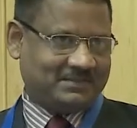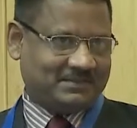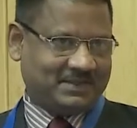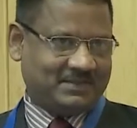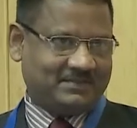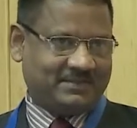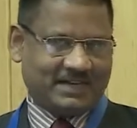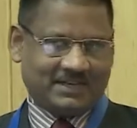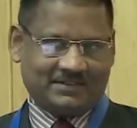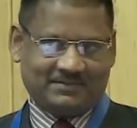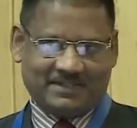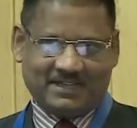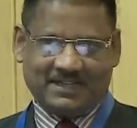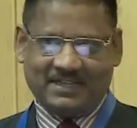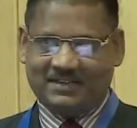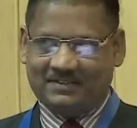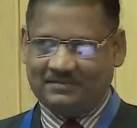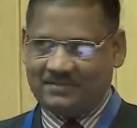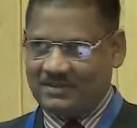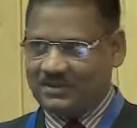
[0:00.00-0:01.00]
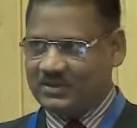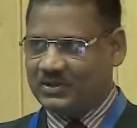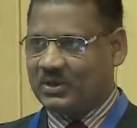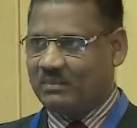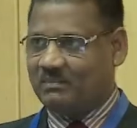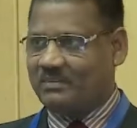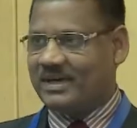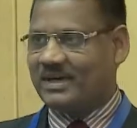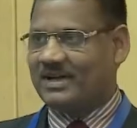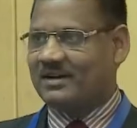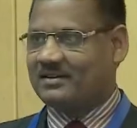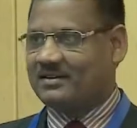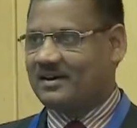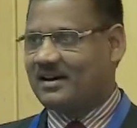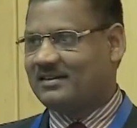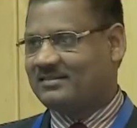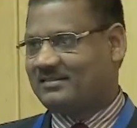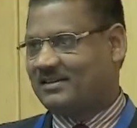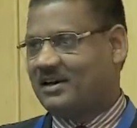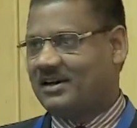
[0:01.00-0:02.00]
in fact, when you compare
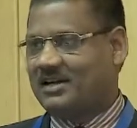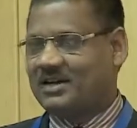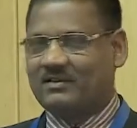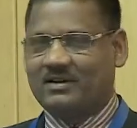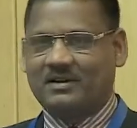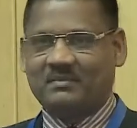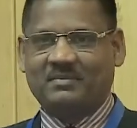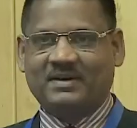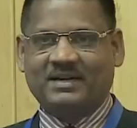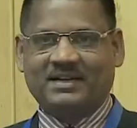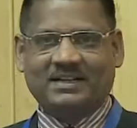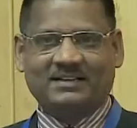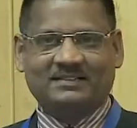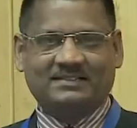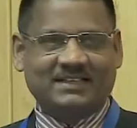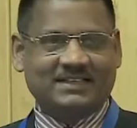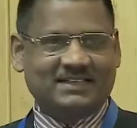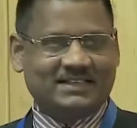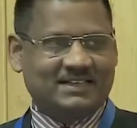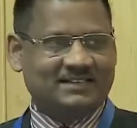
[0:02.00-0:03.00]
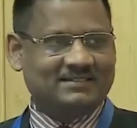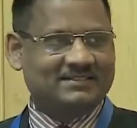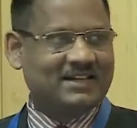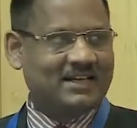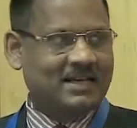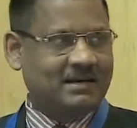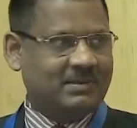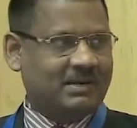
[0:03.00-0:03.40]
across all developmental sectors,